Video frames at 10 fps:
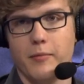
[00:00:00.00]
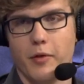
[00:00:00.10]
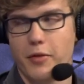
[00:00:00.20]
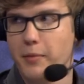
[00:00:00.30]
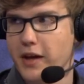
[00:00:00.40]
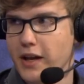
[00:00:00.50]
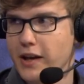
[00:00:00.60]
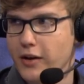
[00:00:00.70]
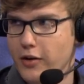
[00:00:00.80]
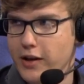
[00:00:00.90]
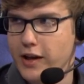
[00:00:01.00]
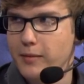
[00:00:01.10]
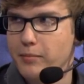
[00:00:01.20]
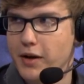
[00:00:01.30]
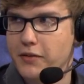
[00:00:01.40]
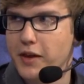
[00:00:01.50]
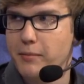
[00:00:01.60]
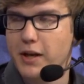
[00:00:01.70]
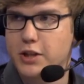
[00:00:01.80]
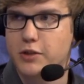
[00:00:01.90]
rhythm again, like early game, but they
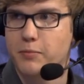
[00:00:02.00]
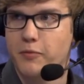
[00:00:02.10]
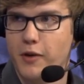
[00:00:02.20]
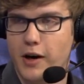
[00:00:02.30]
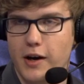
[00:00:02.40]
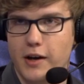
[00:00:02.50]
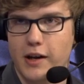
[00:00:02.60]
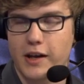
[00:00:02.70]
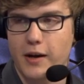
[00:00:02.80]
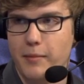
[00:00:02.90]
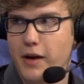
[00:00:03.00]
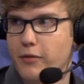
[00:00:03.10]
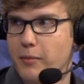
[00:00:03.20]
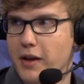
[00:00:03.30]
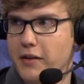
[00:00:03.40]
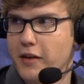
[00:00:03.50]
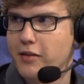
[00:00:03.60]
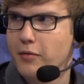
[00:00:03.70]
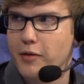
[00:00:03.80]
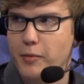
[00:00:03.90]
managed to uh, like come back from that, and that's
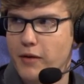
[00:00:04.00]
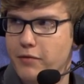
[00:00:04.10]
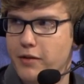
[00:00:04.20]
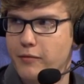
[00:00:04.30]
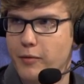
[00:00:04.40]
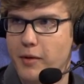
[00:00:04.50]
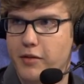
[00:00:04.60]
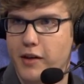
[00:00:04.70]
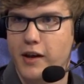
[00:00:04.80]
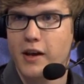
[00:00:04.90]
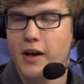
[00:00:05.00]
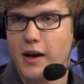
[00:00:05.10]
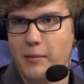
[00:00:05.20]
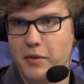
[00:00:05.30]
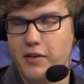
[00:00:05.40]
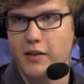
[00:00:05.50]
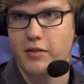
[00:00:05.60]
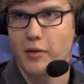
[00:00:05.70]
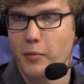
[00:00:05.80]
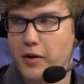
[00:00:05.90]
something we haven't seen from S K, uh, besides
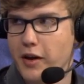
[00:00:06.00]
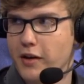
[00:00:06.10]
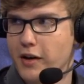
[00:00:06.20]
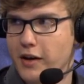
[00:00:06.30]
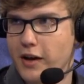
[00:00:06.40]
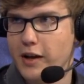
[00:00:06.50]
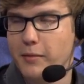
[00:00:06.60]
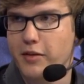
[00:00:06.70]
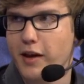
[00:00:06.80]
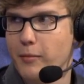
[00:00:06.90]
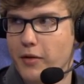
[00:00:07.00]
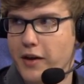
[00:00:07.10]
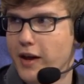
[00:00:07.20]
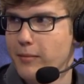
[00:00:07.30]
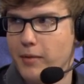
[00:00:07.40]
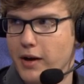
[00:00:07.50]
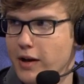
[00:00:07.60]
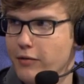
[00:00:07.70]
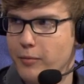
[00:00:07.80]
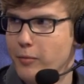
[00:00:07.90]
the one uh, Elements game where they came back
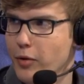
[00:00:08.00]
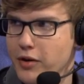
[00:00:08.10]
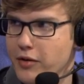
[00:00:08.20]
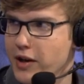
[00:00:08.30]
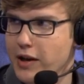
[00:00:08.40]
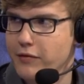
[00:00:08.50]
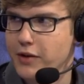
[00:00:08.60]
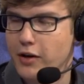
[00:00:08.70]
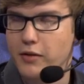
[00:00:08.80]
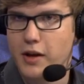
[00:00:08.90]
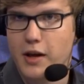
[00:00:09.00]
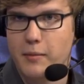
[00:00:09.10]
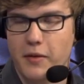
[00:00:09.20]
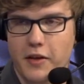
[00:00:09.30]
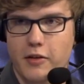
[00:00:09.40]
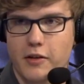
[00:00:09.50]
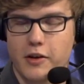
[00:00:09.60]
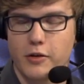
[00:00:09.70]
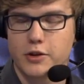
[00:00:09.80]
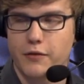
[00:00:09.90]
like from one eleven down. But that's not
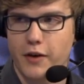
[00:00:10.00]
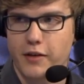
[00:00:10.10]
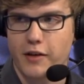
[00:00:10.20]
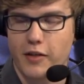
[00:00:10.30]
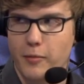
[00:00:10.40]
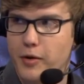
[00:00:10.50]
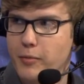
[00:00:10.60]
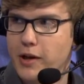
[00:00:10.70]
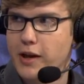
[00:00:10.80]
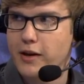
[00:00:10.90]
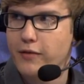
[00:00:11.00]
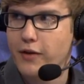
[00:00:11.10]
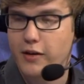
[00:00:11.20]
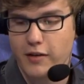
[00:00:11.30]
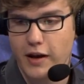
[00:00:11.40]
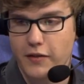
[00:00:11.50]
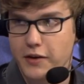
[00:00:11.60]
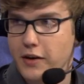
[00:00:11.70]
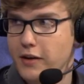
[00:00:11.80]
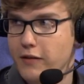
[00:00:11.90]
usual for S K. They want to win laning phase, and they
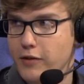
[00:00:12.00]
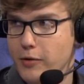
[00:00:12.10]
didn't even do